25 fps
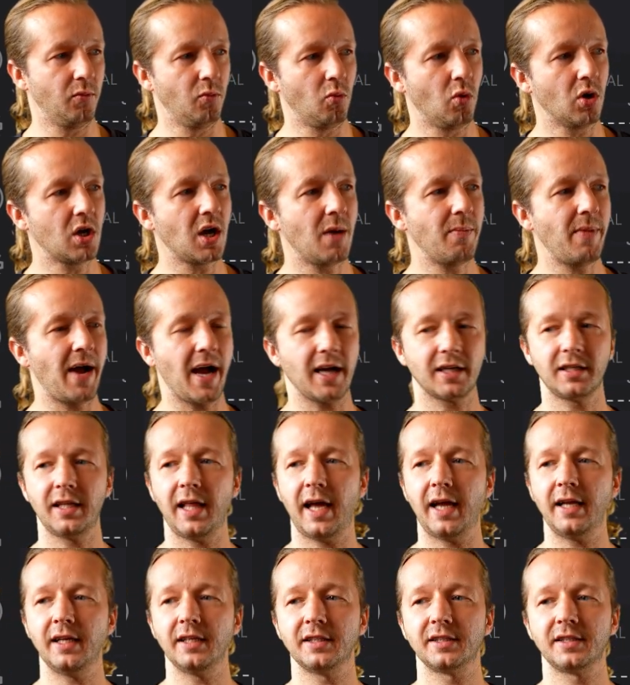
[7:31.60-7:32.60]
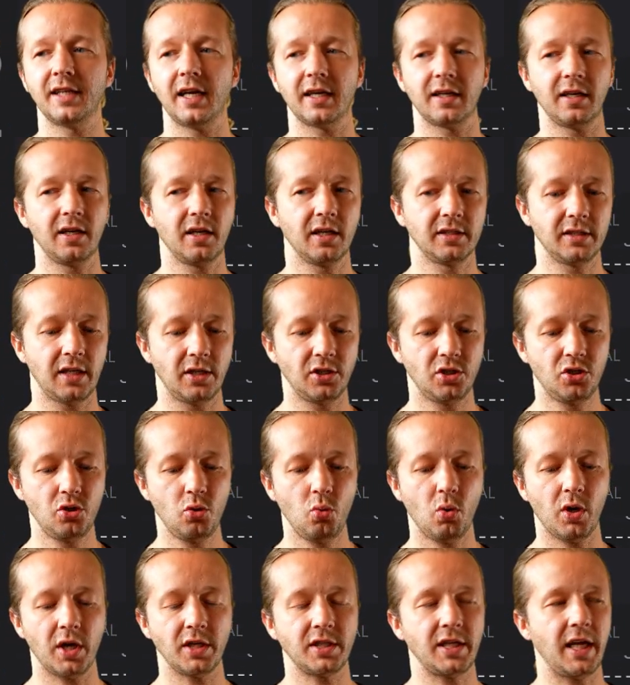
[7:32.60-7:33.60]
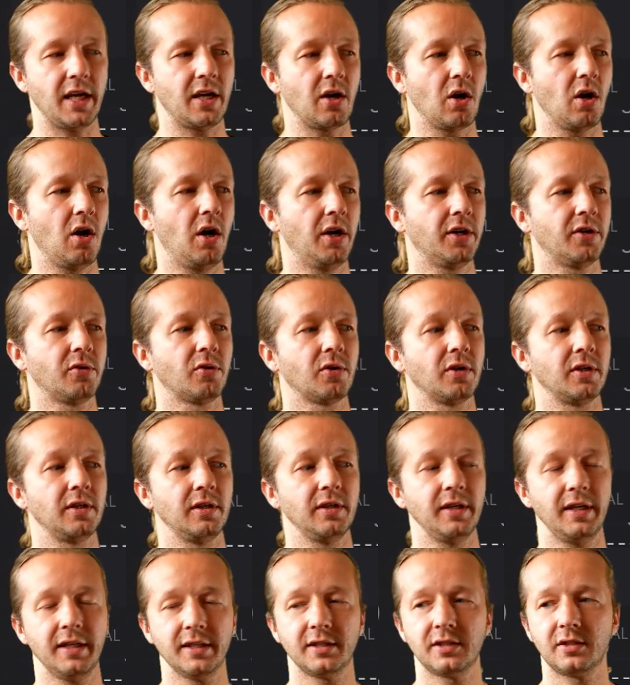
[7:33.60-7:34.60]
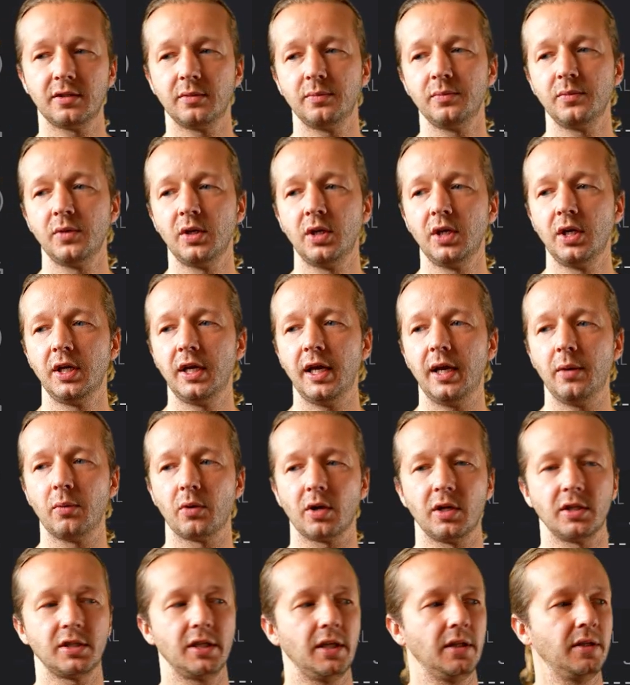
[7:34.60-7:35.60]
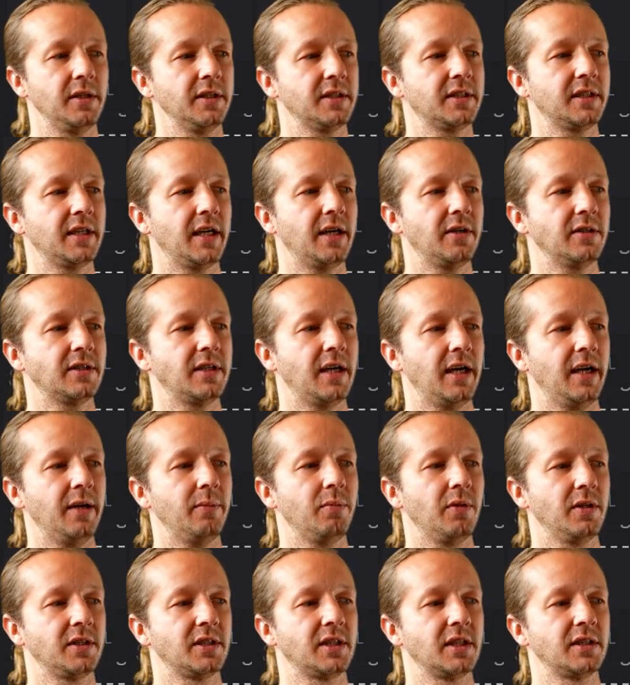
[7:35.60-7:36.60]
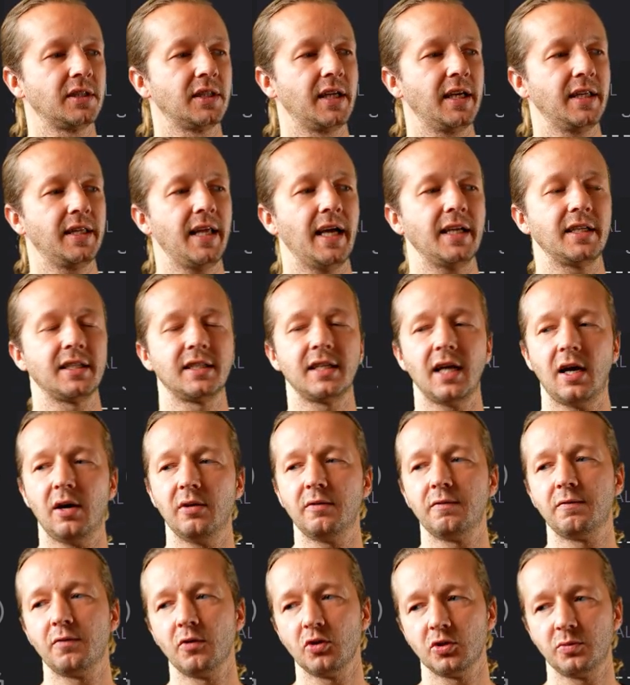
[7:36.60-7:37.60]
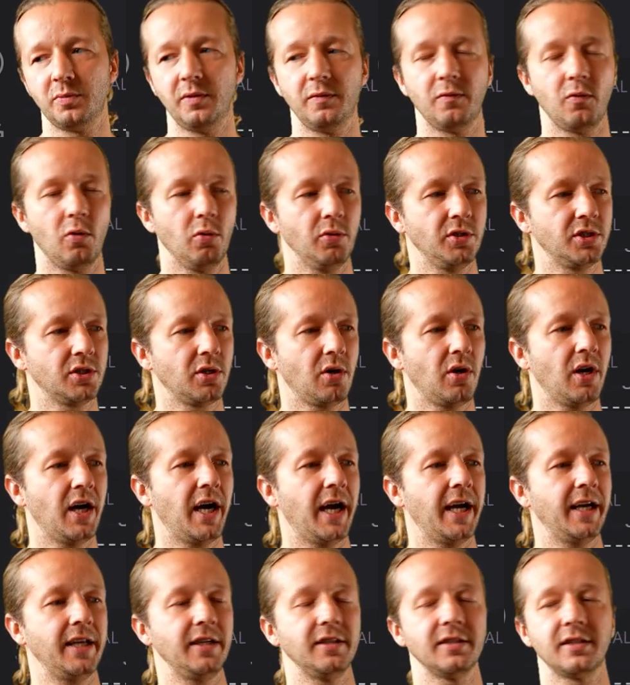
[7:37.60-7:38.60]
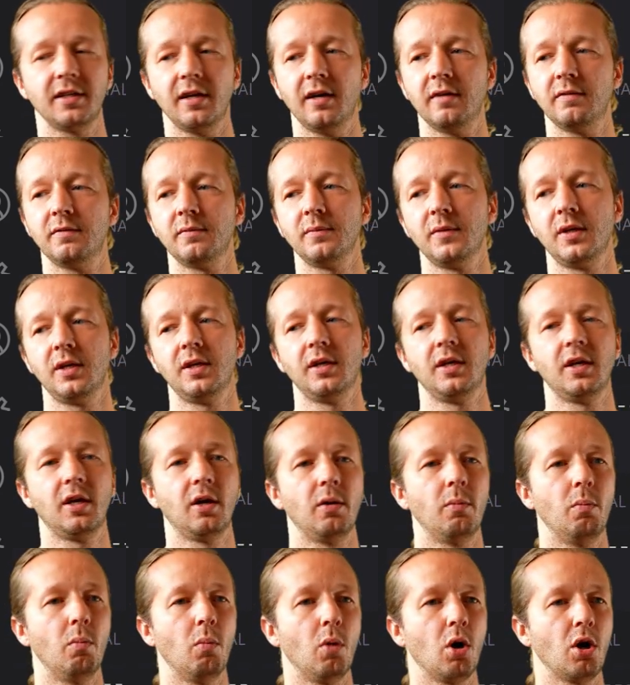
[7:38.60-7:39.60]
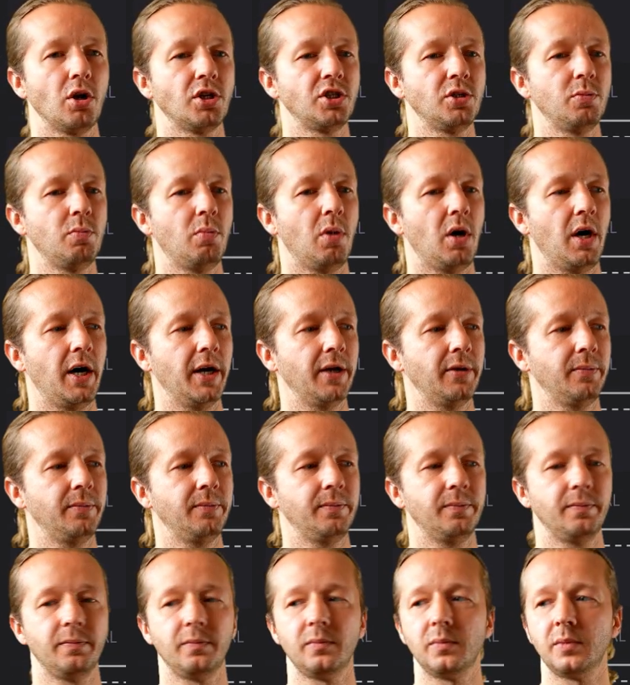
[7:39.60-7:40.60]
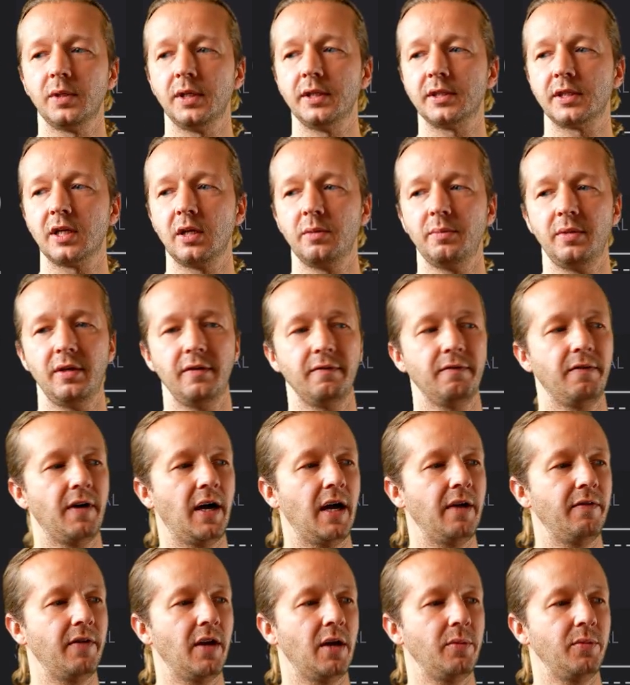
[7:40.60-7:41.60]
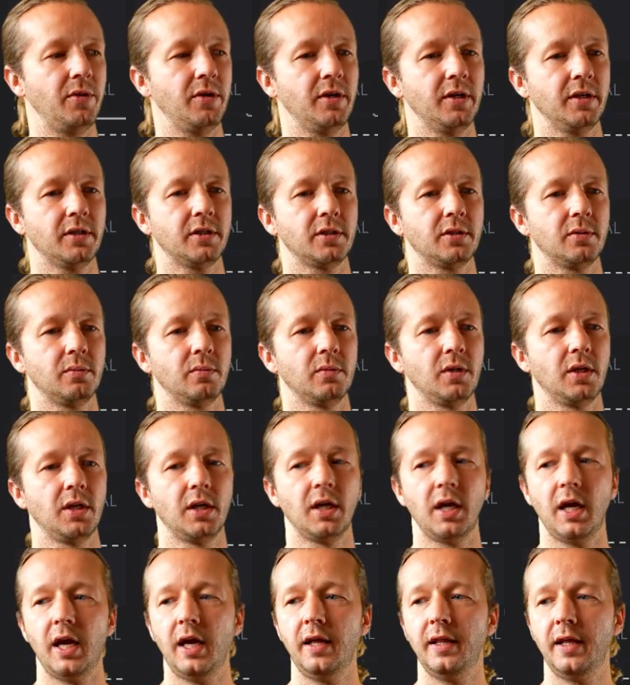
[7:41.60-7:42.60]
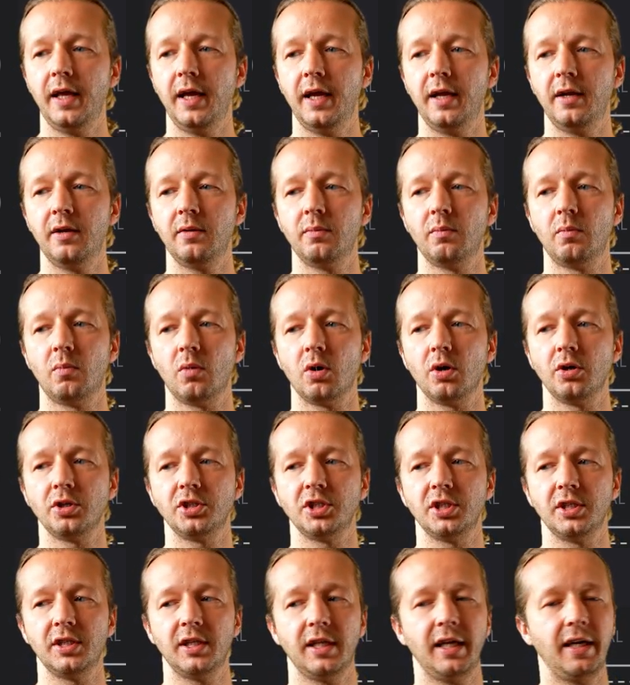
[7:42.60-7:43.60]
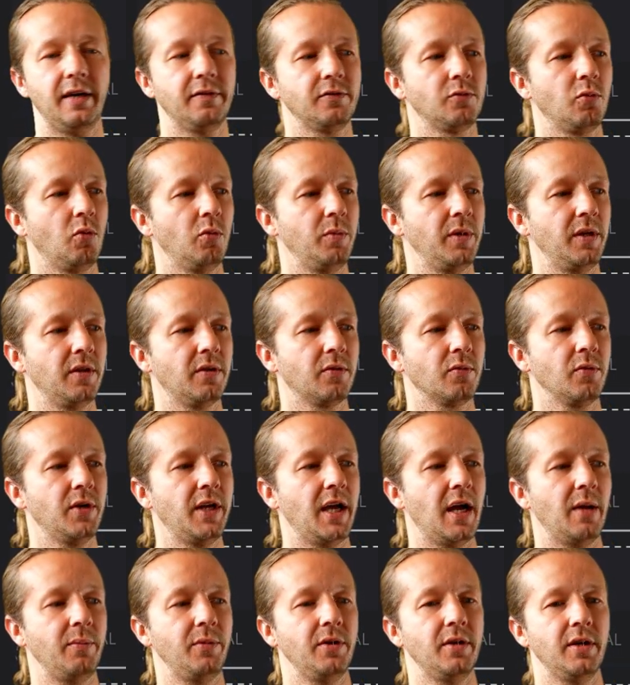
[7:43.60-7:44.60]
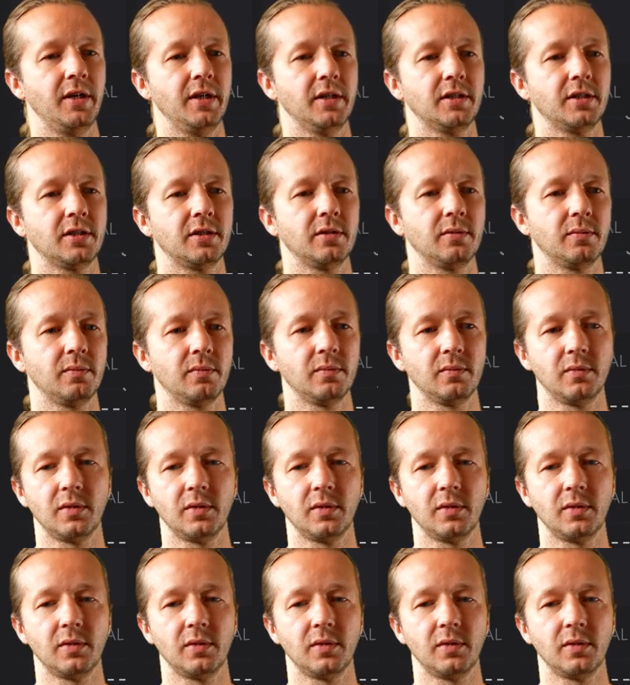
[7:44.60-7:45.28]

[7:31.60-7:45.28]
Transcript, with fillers: We'll come back to that in a second because I do wanna take our unordered list and we're gonna say list style type. Let's just get that styled first before we start hiding stuff. Margin bottom is gonna be 5 M units. And then margin left will be 3 M units.